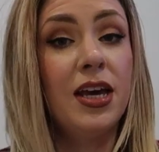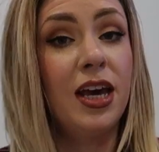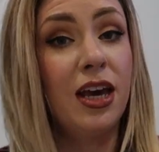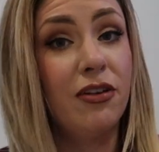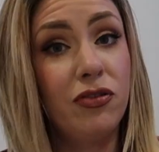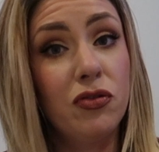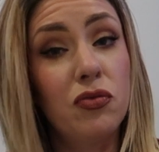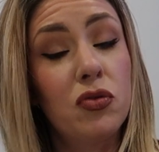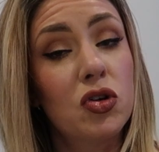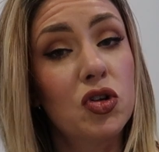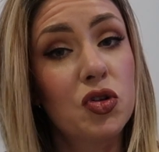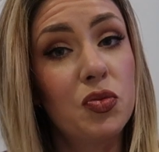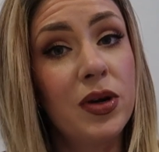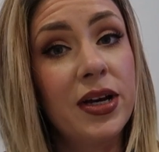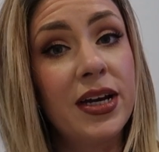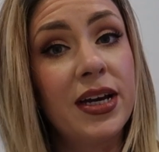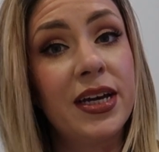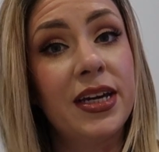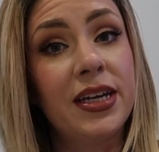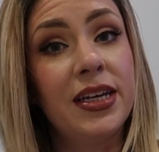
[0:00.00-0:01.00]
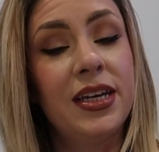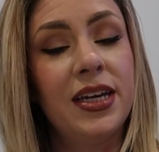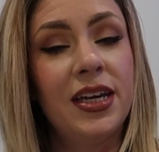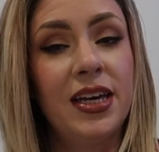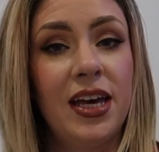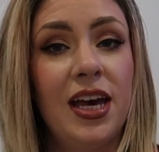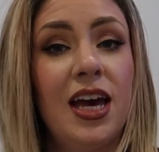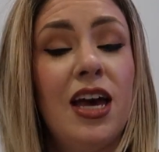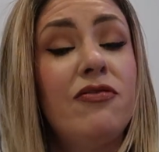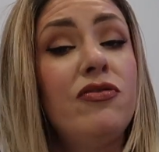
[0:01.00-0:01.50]
If you watched my
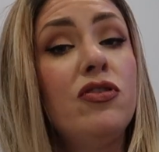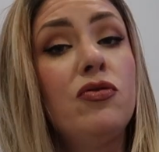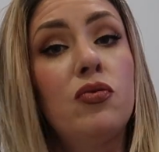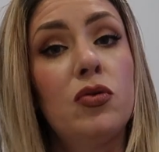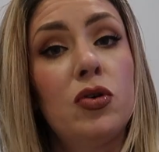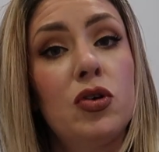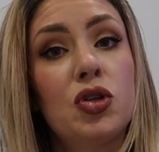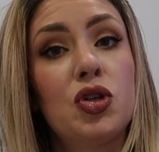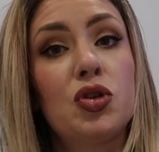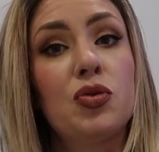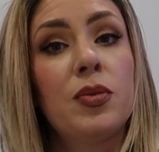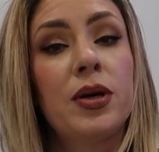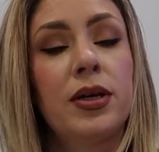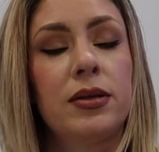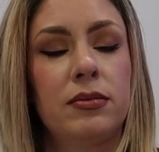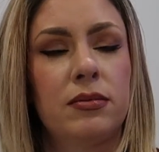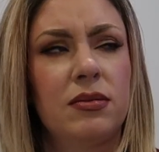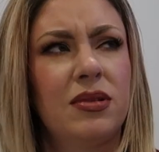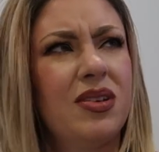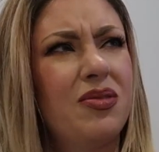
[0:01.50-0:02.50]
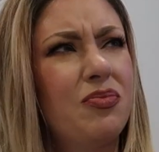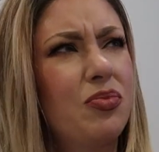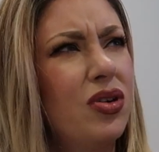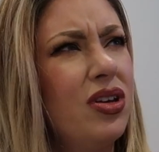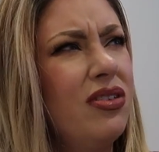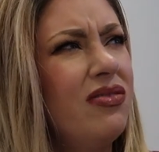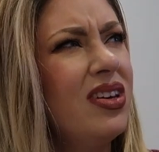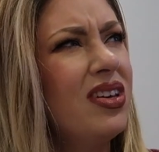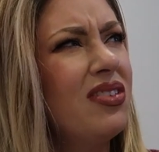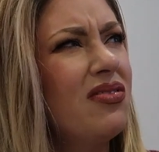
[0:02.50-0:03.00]

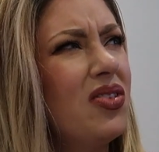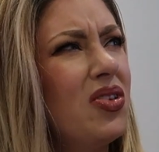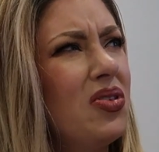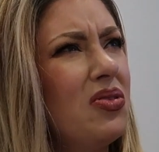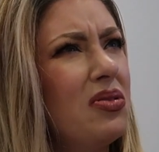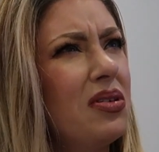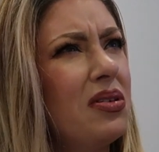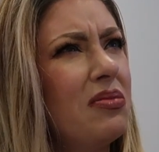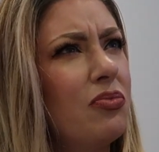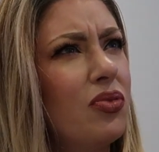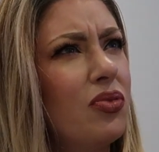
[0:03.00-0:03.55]
previous vlog,